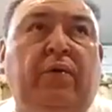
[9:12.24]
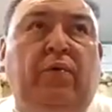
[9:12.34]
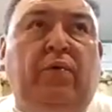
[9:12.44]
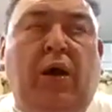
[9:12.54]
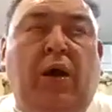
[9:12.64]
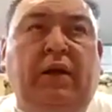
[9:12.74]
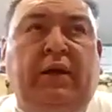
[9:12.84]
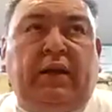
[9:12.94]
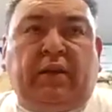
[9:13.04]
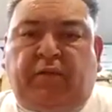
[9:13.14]
walking in
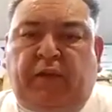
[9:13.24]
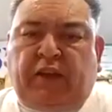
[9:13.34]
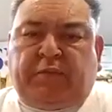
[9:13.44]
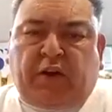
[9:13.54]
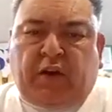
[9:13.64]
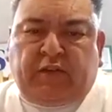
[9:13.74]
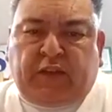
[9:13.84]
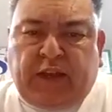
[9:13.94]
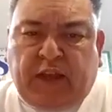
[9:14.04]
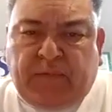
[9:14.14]
the flesh because they
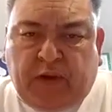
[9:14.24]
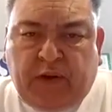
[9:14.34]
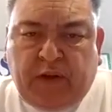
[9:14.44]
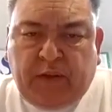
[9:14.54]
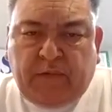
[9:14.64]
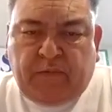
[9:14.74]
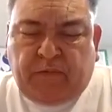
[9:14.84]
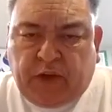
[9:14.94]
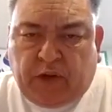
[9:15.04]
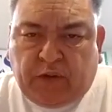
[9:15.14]
never
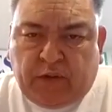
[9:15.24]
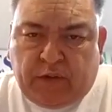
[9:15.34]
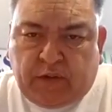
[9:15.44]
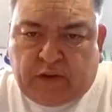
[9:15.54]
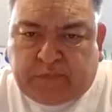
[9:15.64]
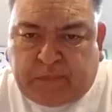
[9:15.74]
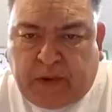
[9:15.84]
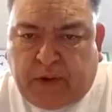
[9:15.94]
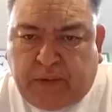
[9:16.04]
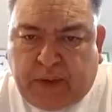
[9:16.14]
feel their
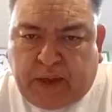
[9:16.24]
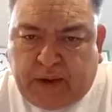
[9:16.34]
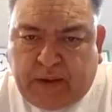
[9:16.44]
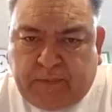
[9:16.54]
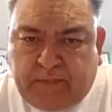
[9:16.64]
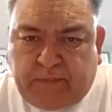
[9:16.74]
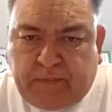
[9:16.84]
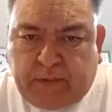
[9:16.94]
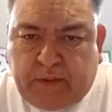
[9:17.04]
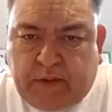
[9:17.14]
spirit man.
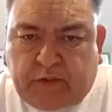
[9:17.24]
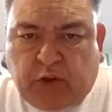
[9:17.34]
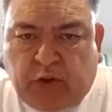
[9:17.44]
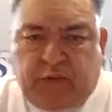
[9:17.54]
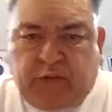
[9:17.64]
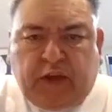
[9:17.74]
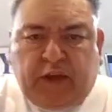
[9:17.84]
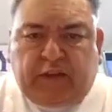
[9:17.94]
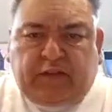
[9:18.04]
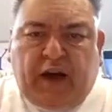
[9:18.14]
So yeah. you,
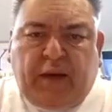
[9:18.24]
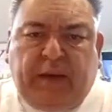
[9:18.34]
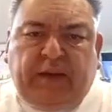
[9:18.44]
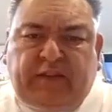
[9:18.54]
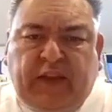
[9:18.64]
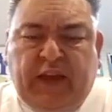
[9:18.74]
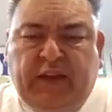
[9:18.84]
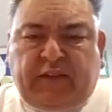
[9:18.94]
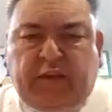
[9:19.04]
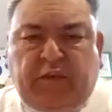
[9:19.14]
it's common
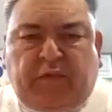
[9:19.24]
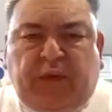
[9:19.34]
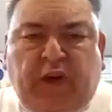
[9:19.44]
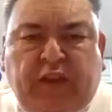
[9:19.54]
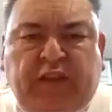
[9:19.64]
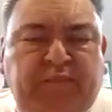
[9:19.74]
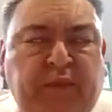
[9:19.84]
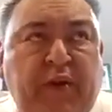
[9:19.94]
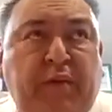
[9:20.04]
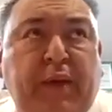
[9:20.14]
sense. If you feel the
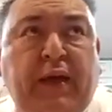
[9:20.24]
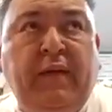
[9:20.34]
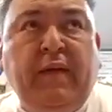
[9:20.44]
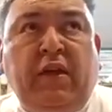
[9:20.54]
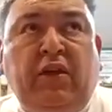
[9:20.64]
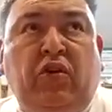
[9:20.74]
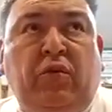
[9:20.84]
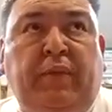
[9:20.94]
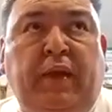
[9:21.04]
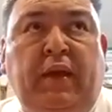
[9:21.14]
spirit man, you'll
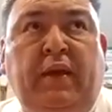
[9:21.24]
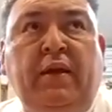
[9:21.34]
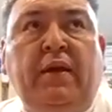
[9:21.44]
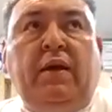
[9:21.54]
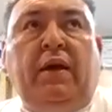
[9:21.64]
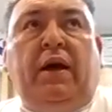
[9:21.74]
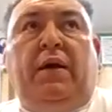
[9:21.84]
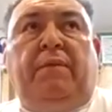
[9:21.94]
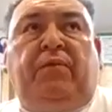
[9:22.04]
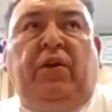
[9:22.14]
be
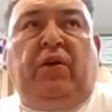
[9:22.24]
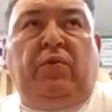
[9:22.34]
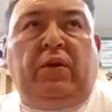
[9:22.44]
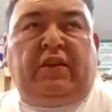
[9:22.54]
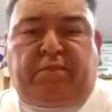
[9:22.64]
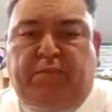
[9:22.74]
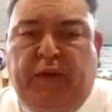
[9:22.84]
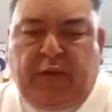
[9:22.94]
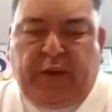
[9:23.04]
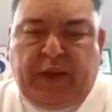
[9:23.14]
um, filled with the
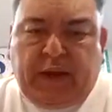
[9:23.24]
spirit